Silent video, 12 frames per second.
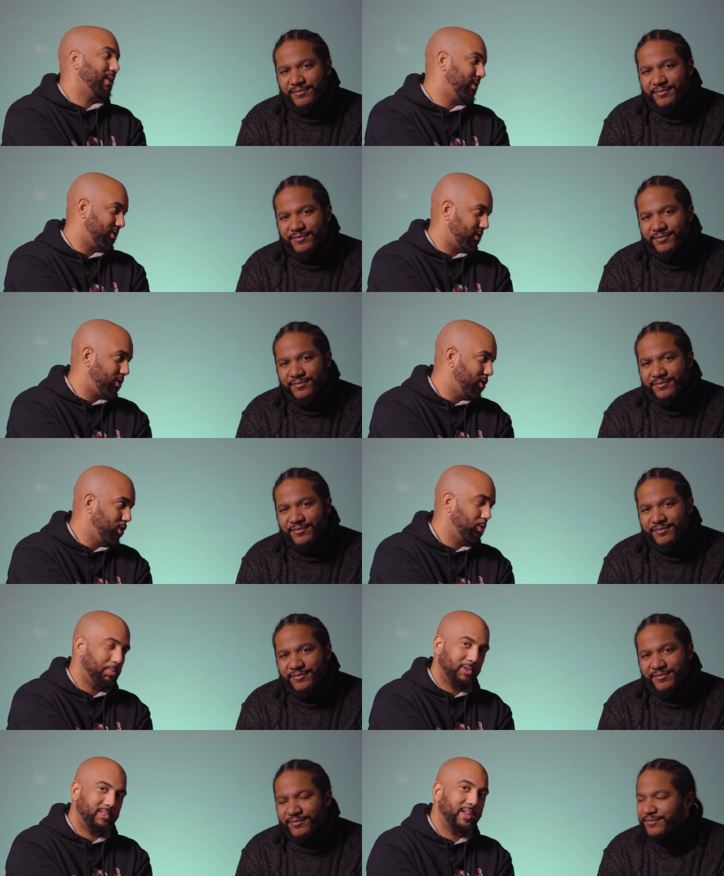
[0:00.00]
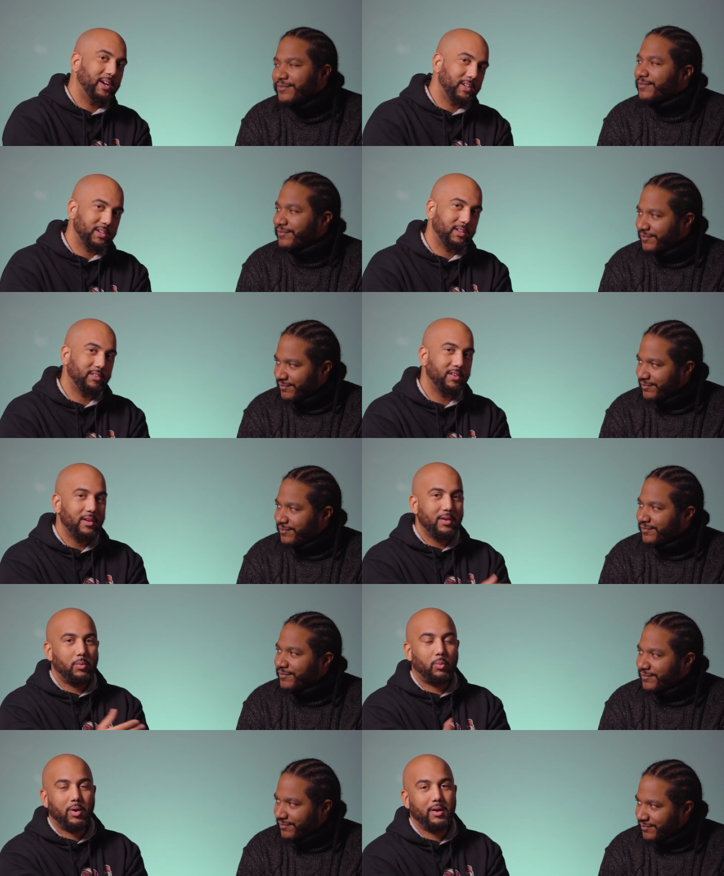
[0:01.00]
Speaker 1: why there's two percentages.
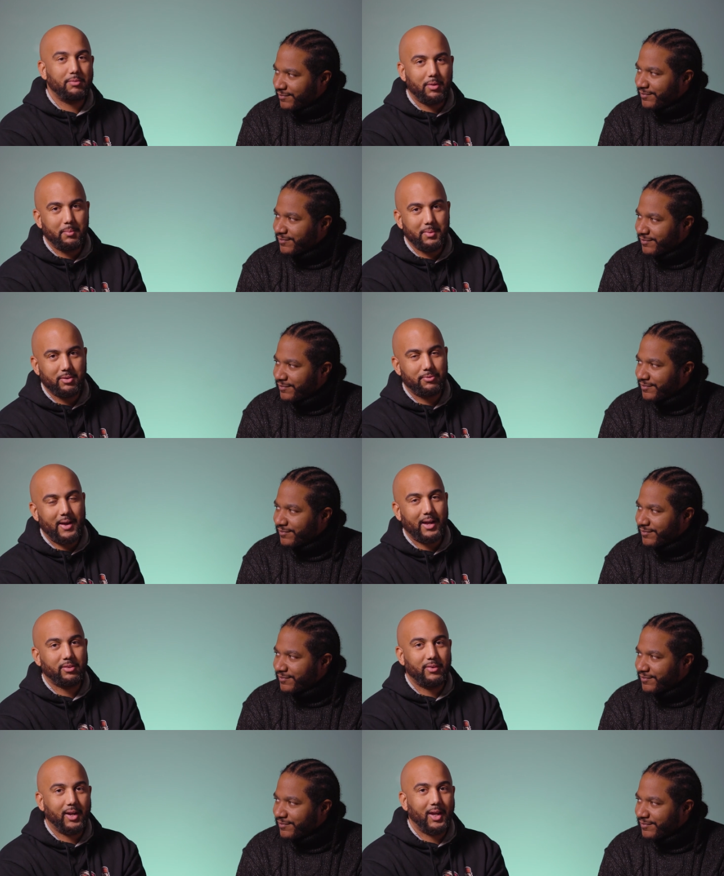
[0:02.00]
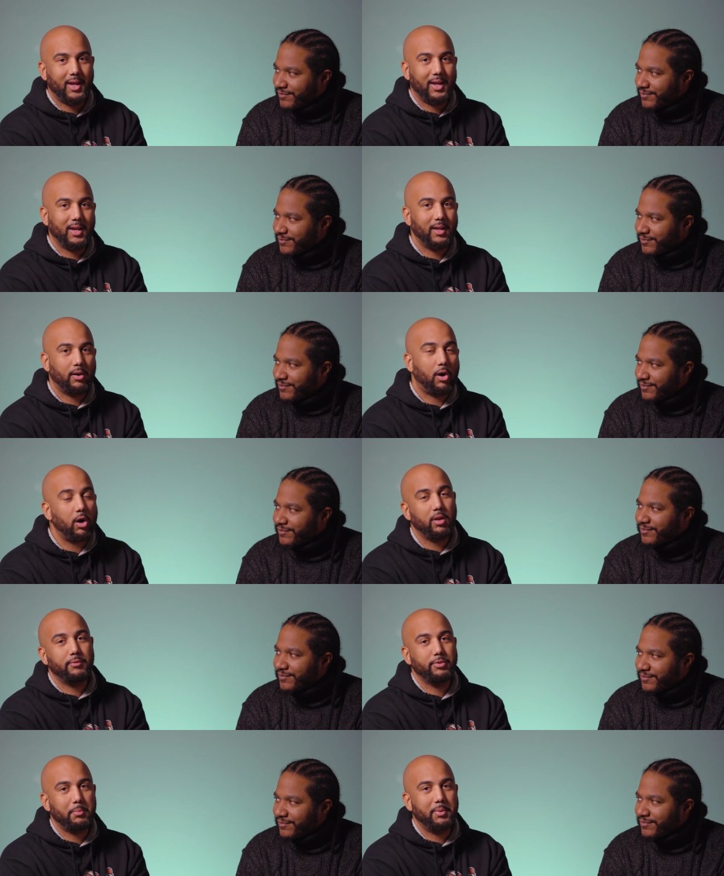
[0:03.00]
One of them is factoring in
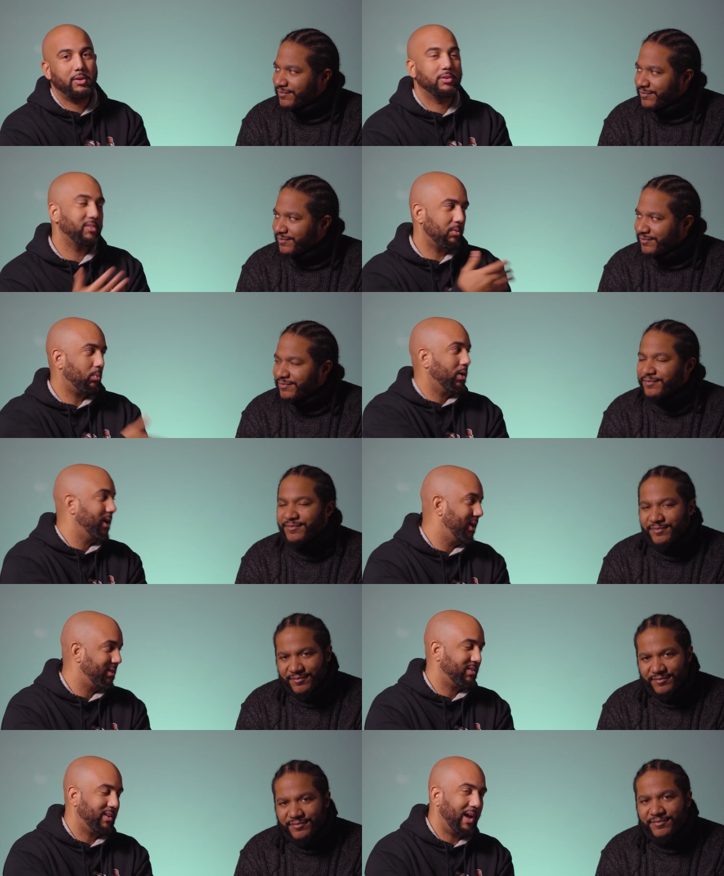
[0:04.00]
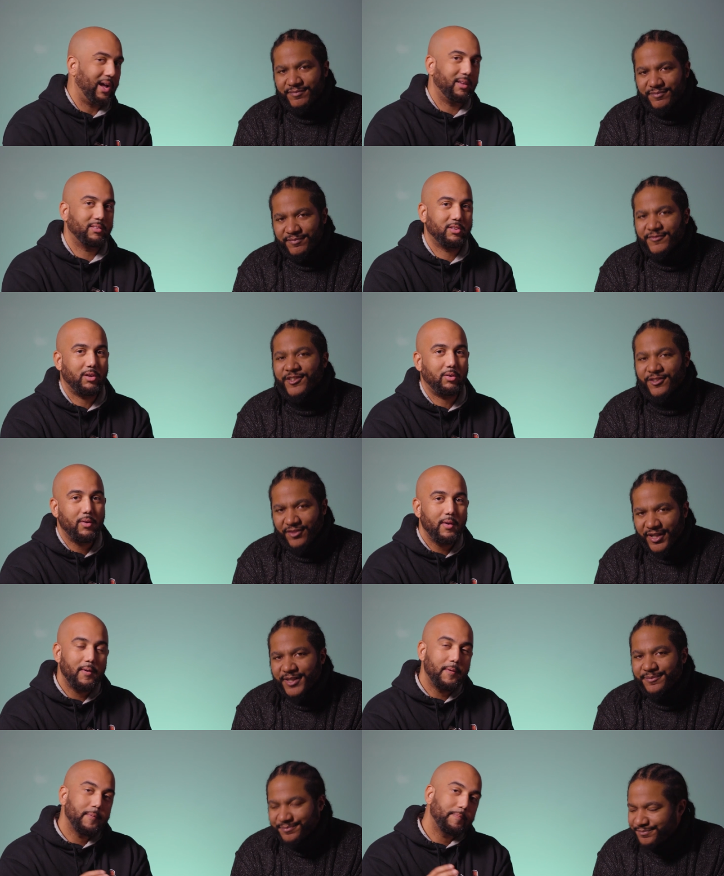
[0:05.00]
all of your bills, and one is not. So
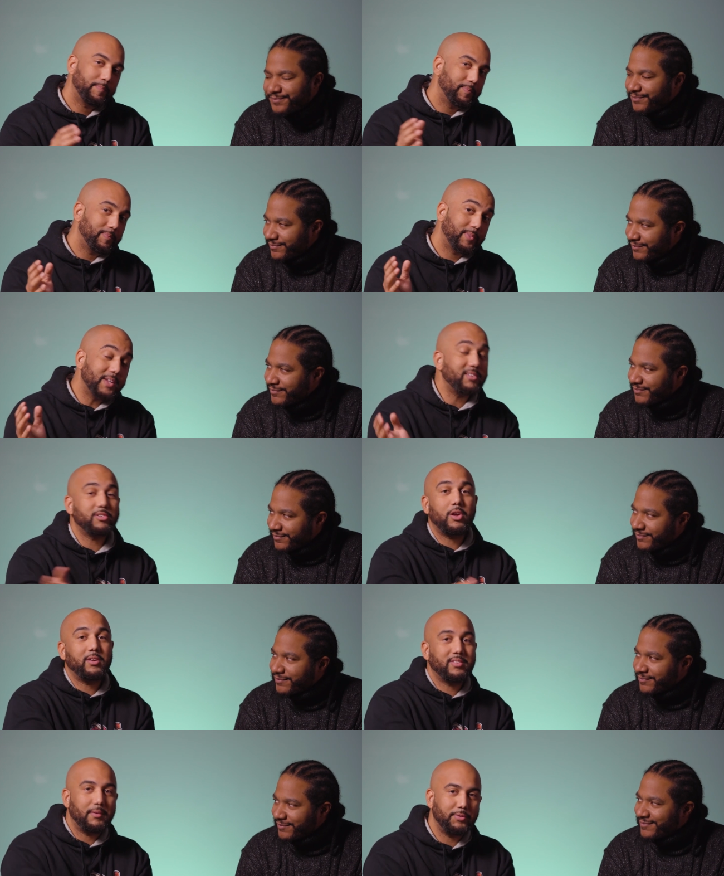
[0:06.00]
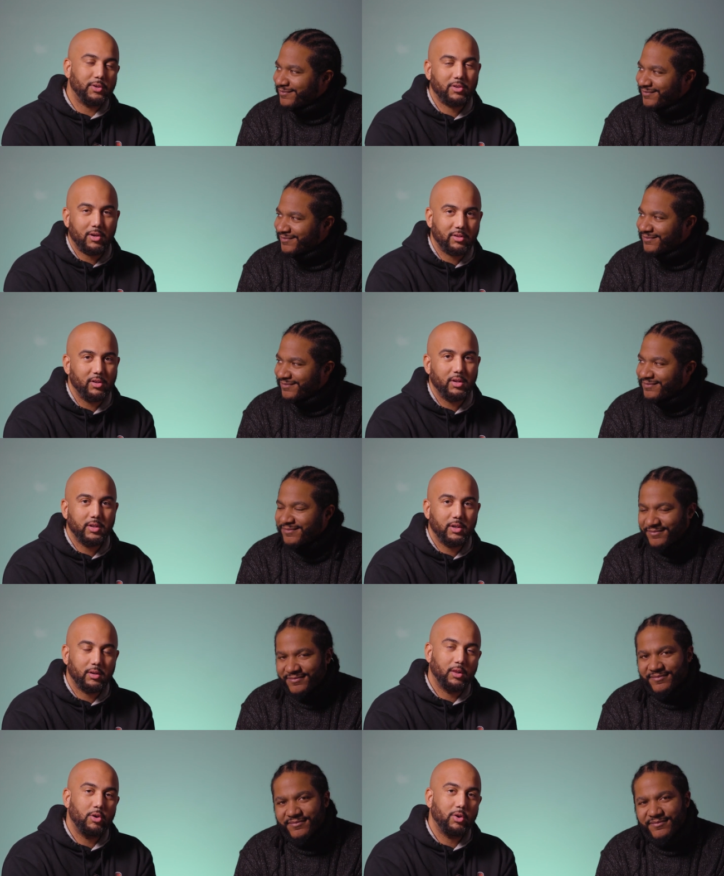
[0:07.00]
This is all stuff you'll talk to
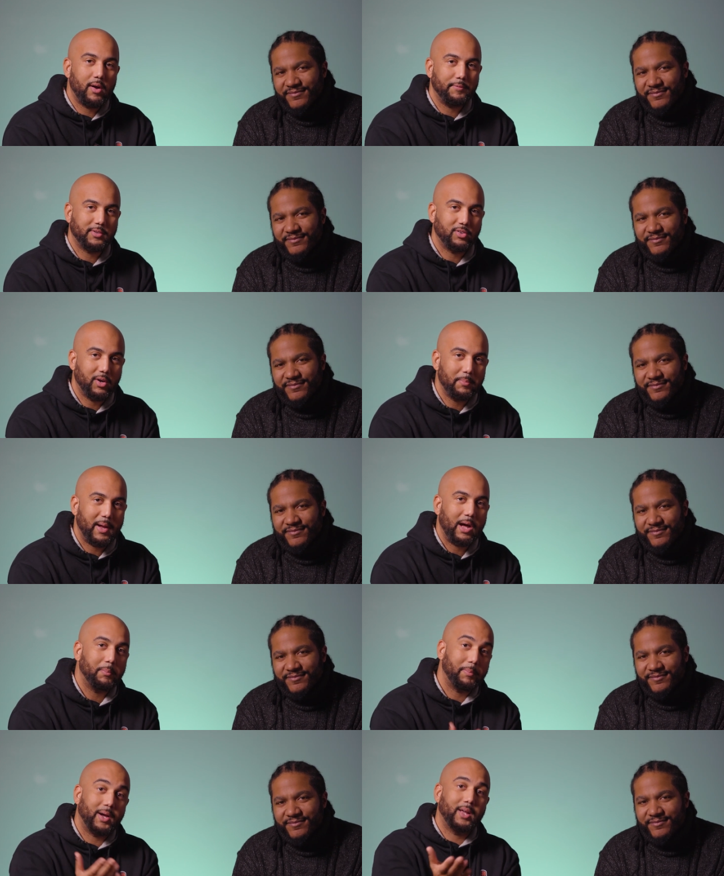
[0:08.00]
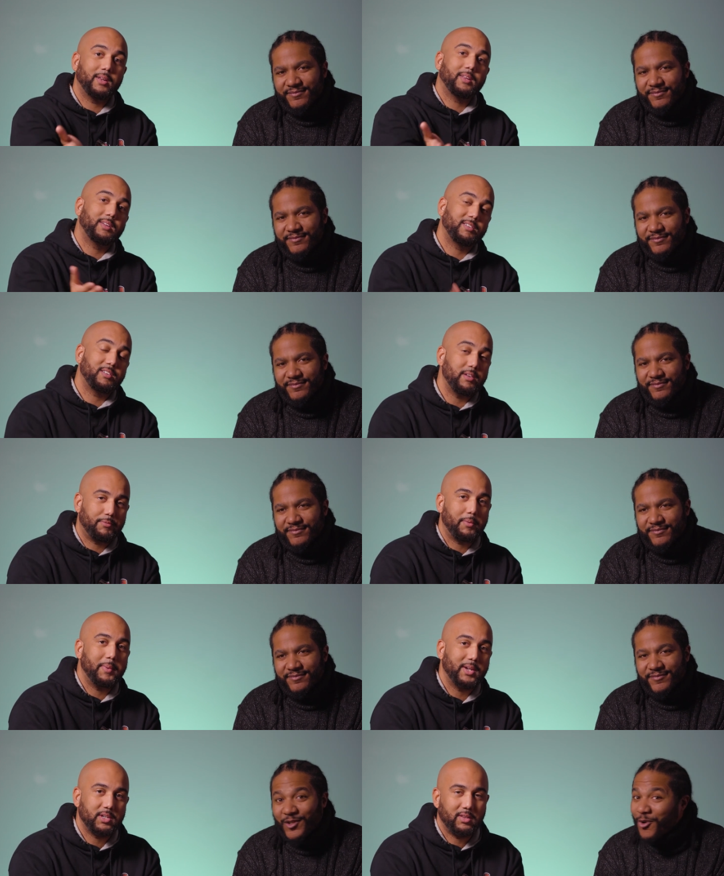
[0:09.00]
your loan officer about, but this is
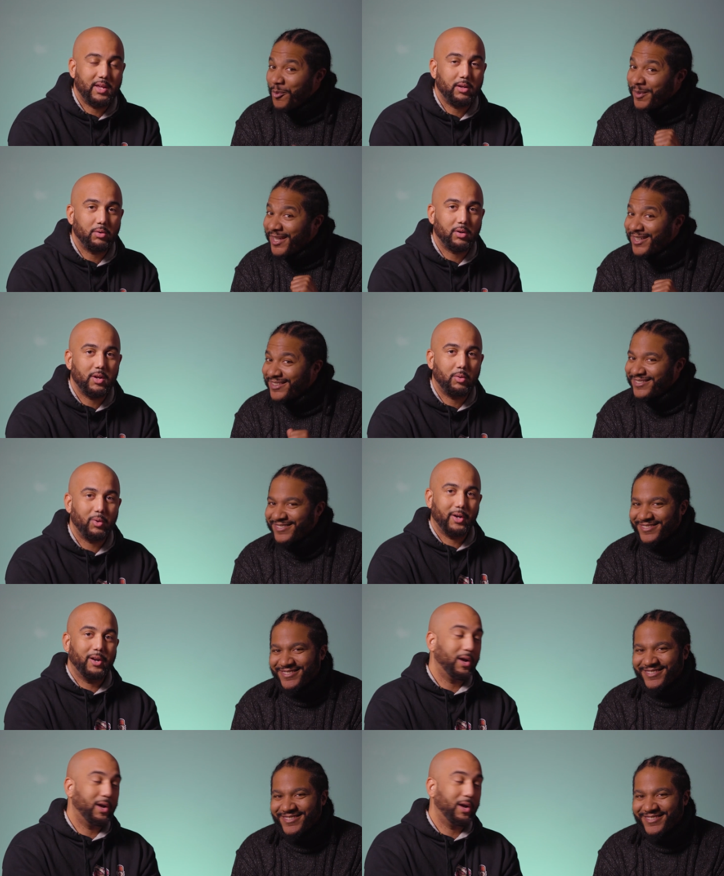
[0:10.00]
information that you're going to want to